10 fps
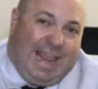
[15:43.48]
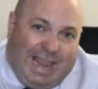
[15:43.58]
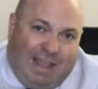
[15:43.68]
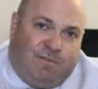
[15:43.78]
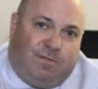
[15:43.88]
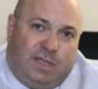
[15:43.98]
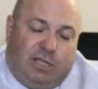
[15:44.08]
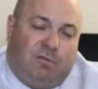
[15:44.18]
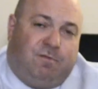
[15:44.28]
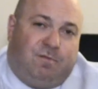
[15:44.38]
If
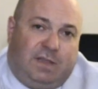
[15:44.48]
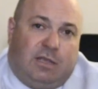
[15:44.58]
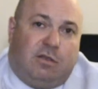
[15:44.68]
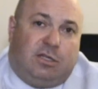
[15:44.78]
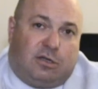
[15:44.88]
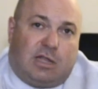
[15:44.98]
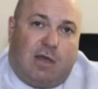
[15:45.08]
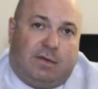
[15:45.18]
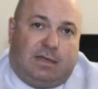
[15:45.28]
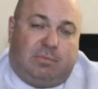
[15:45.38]
you feel you're
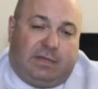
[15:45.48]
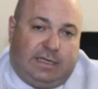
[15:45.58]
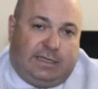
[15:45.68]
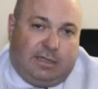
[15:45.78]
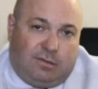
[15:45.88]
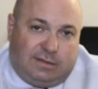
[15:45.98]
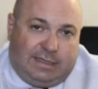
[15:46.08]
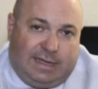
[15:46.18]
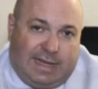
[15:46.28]
going to plead guilty